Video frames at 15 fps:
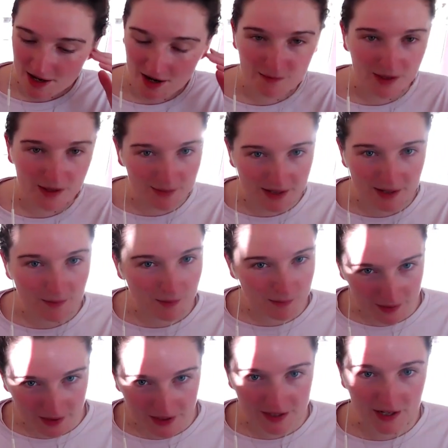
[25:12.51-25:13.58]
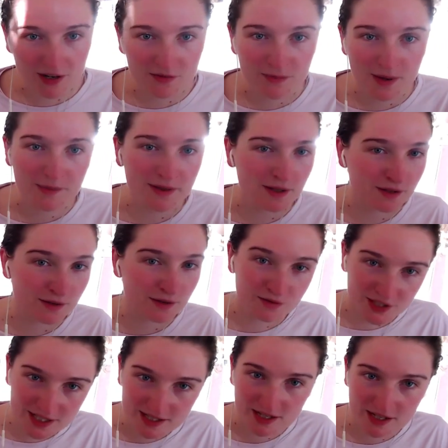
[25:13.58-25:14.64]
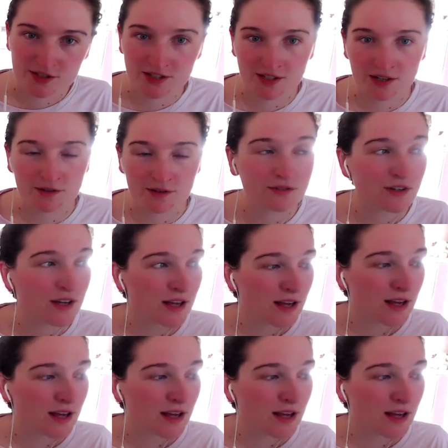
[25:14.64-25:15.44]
or maybe they won't be good enough, maybe they're not researched enough.